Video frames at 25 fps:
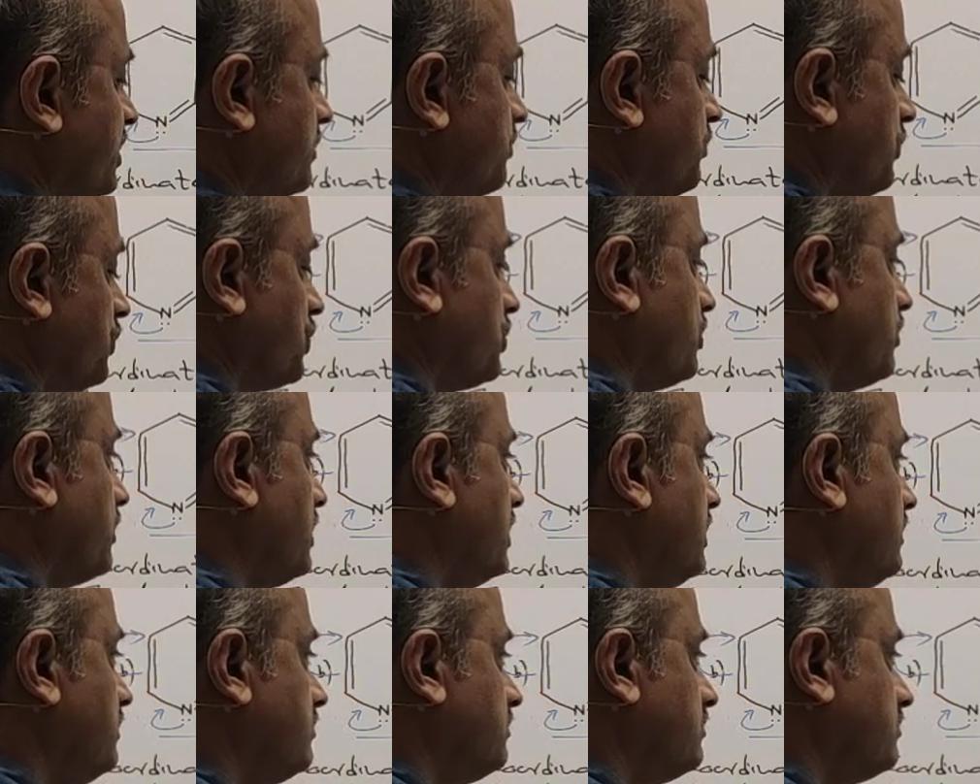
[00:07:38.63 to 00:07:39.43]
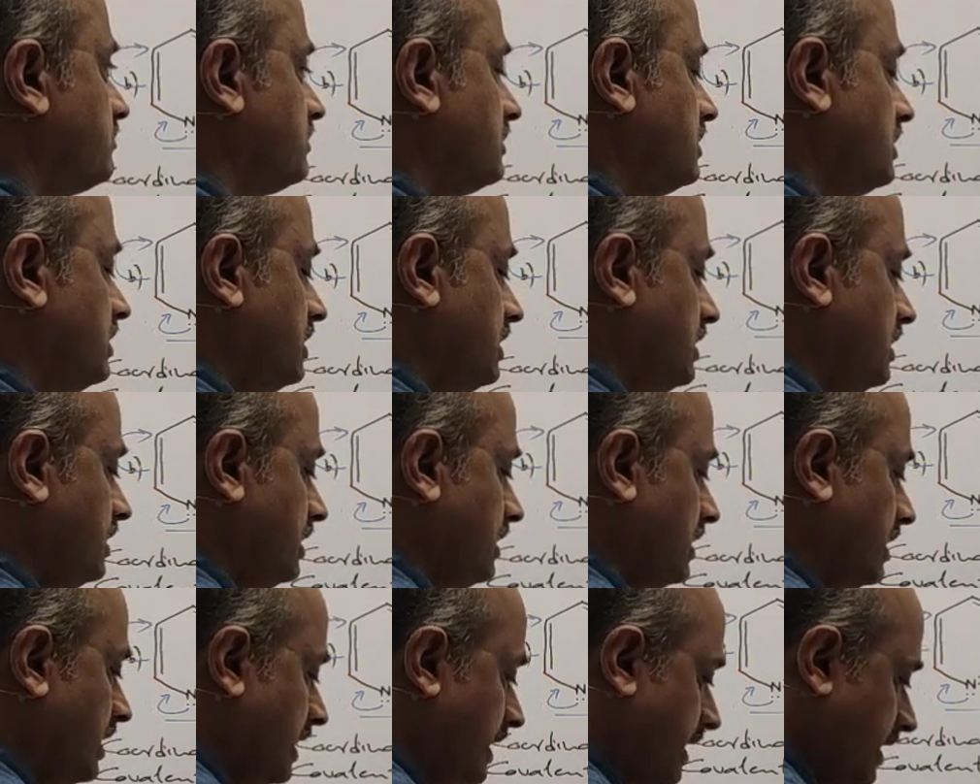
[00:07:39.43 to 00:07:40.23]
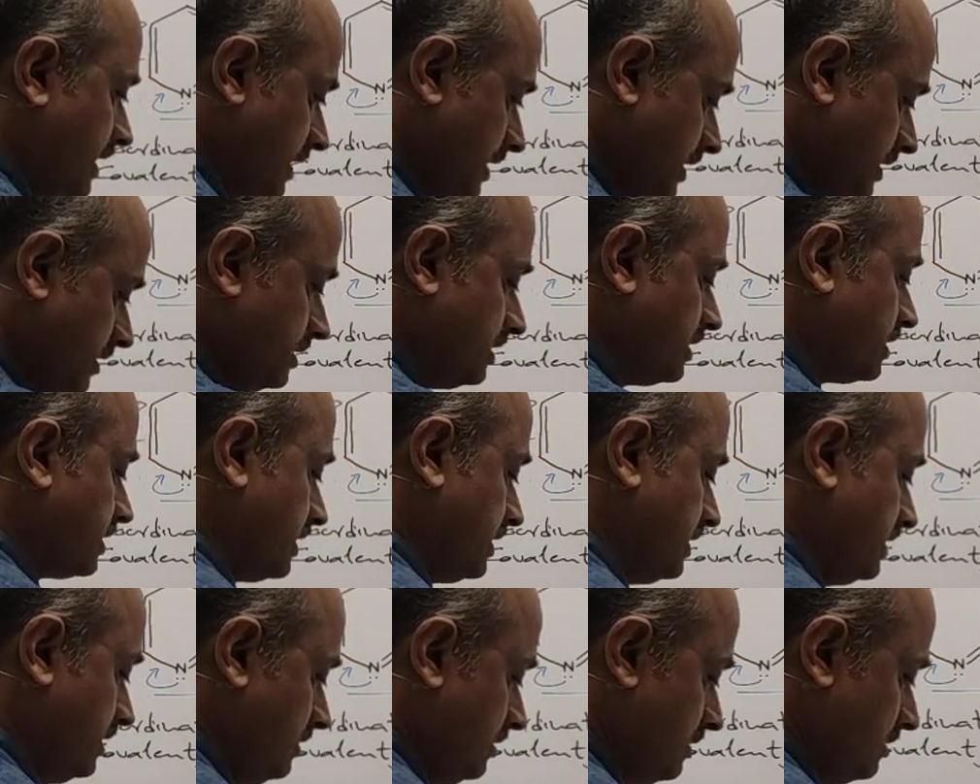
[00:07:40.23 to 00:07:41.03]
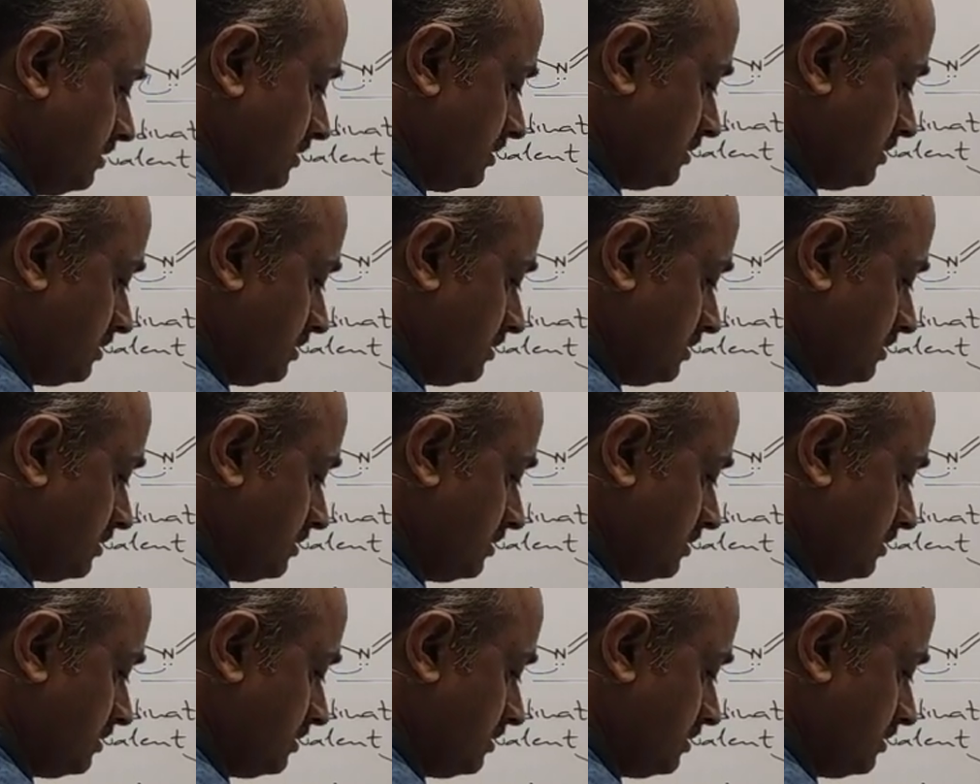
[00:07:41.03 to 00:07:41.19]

is possible. And in the ring,